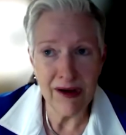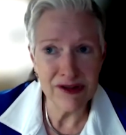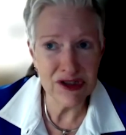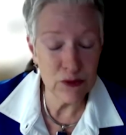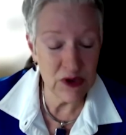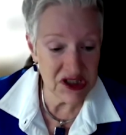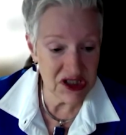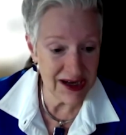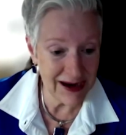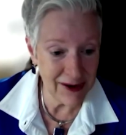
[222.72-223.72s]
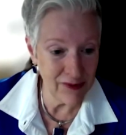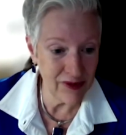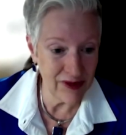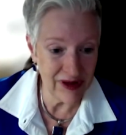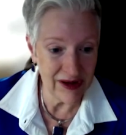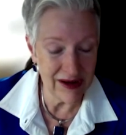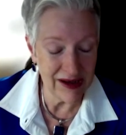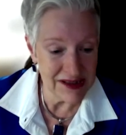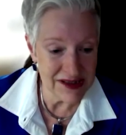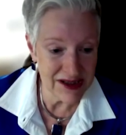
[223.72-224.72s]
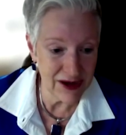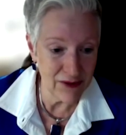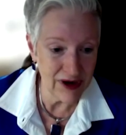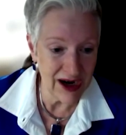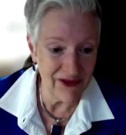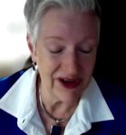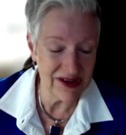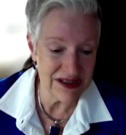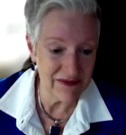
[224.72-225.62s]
switched out the inside graphics